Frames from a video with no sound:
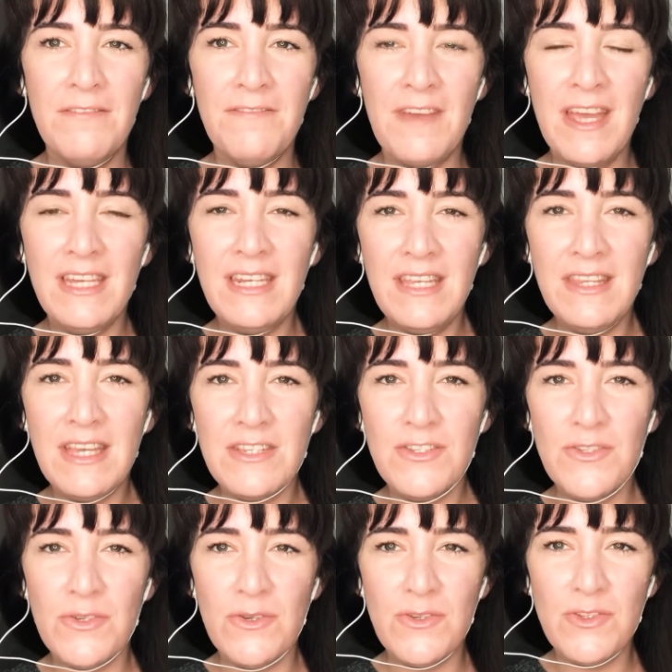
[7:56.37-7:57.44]
finding that
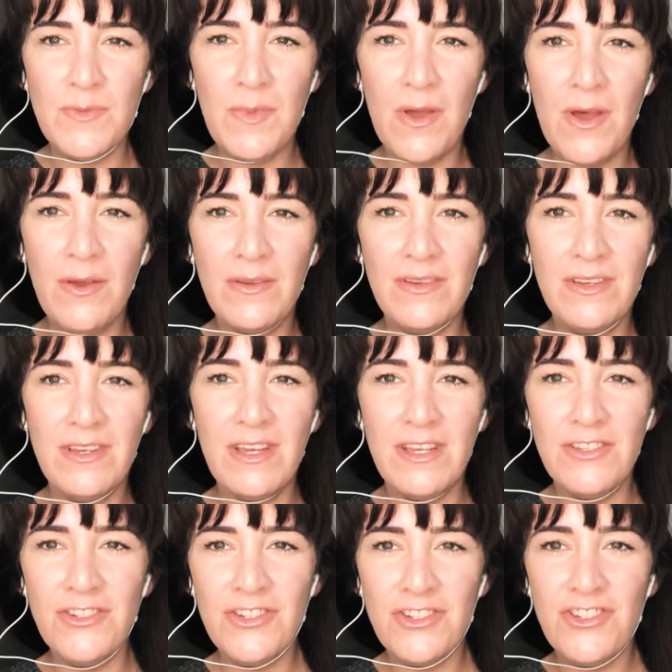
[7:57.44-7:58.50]
sore spot
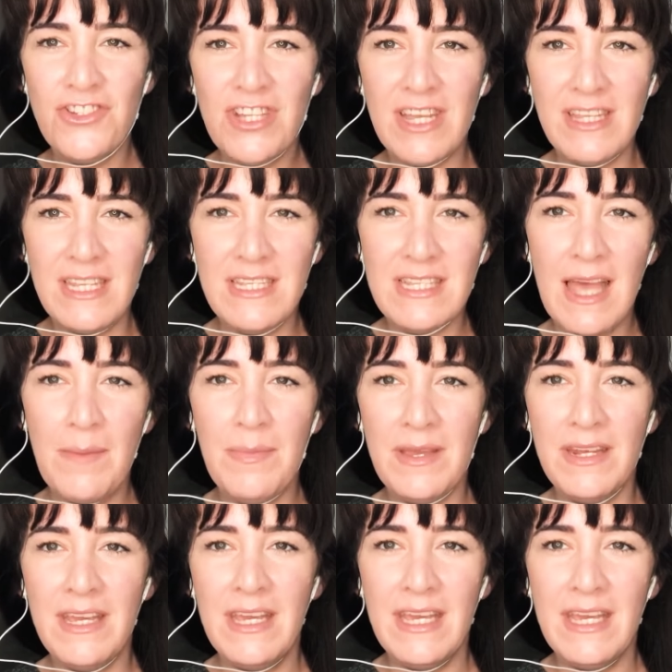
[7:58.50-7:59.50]
and just gently tapping